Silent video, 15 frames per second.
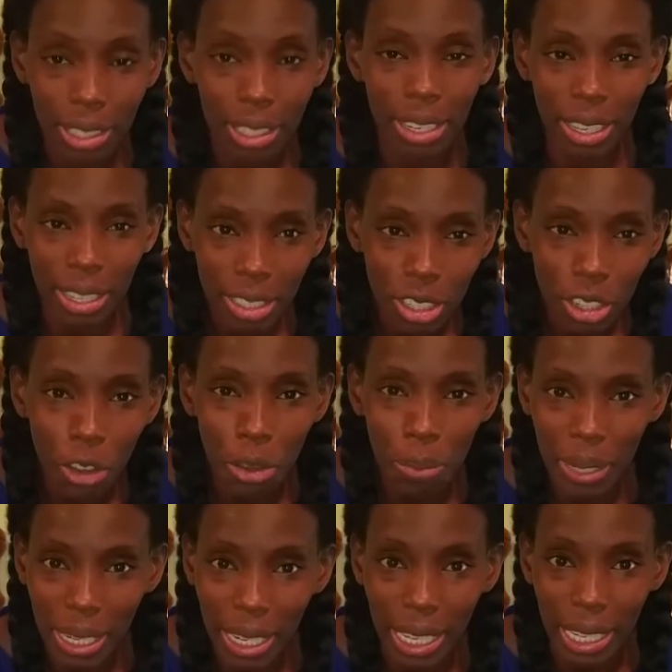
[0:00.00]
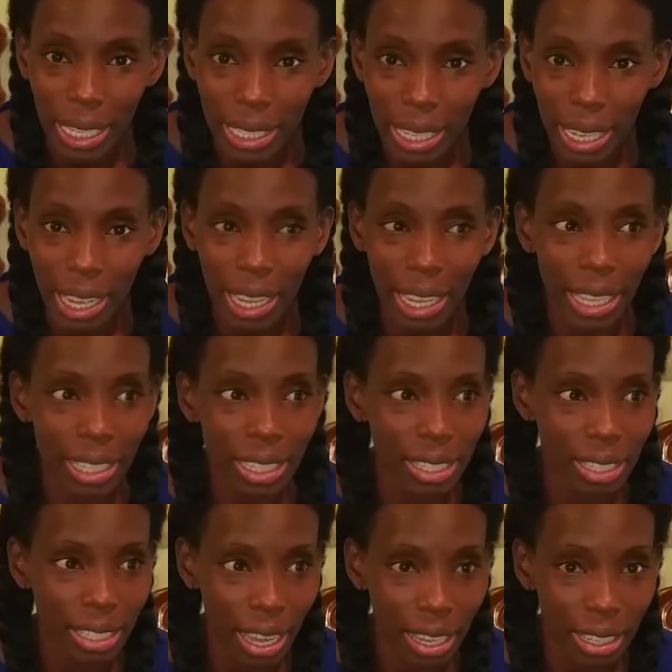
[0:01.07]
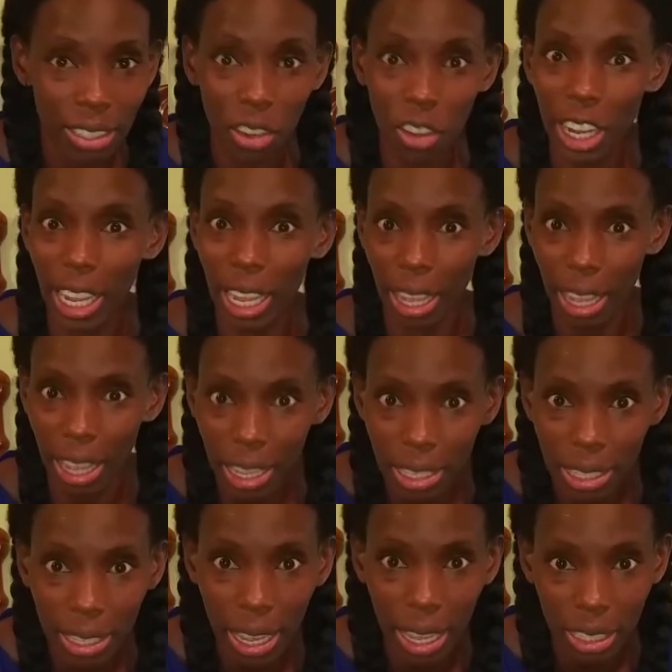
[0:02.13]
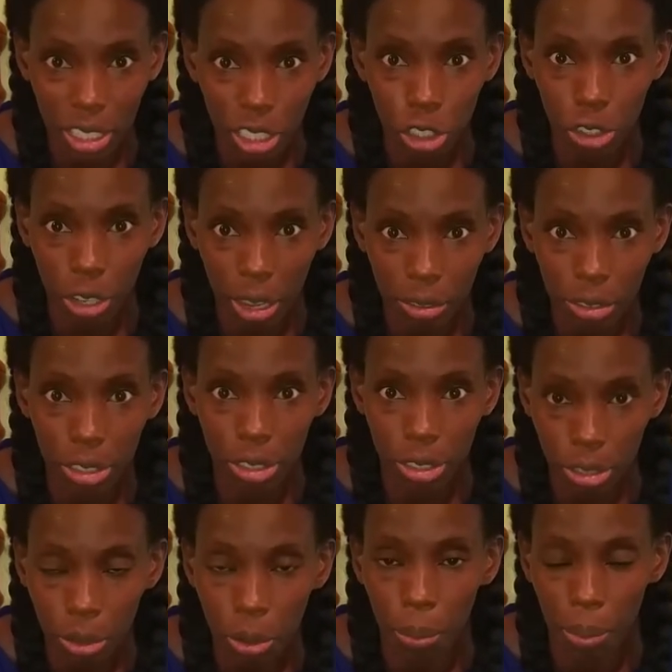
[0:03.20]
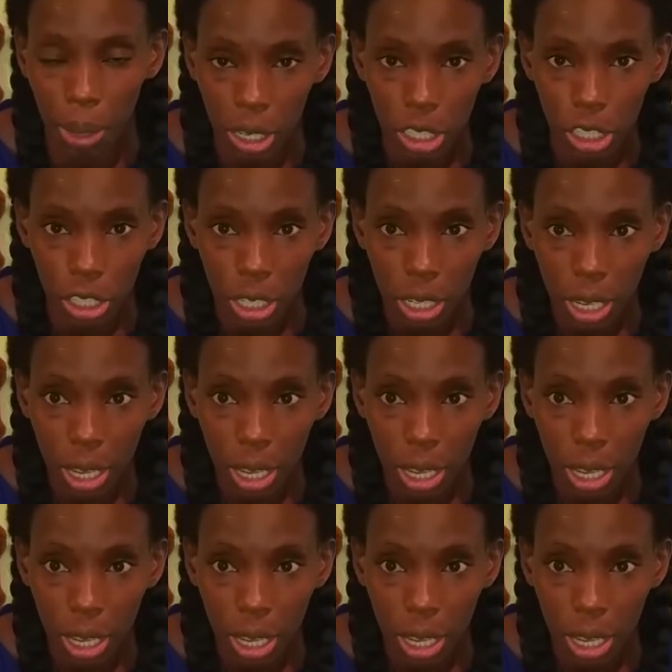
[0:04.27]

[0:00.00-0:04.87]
discriminate against taxi or hate taxi drivers so much?